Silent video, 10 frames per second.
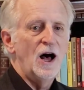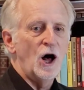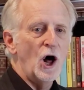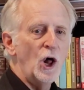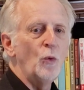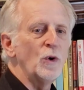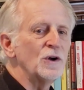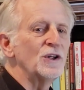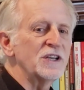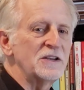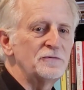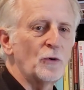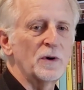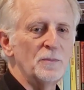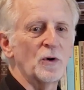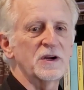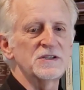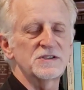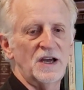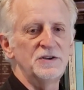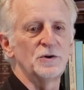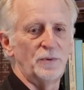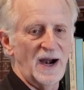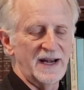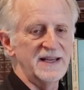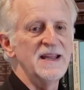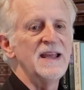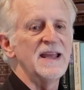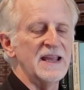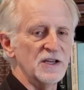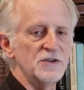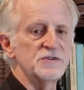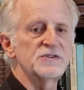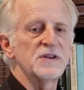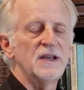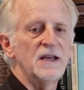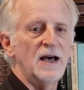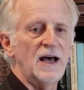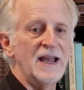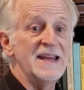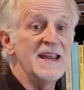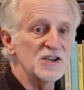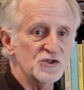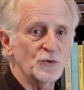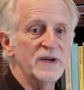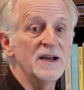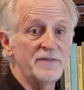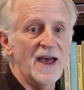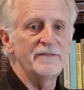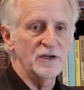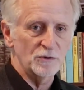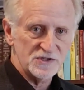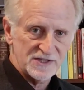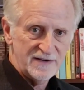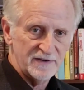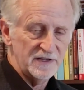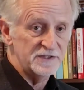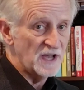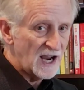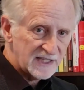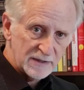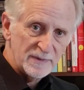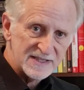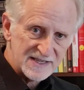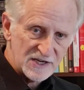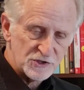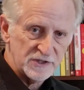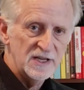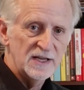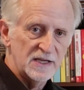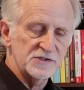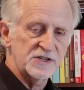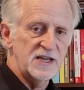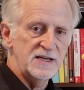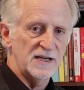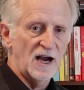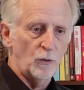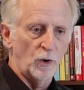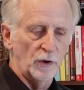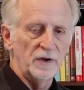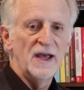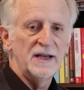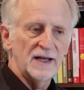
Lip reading: All we're looking for in mortgage underwriting is a history of having received it. Documentation is key in our world.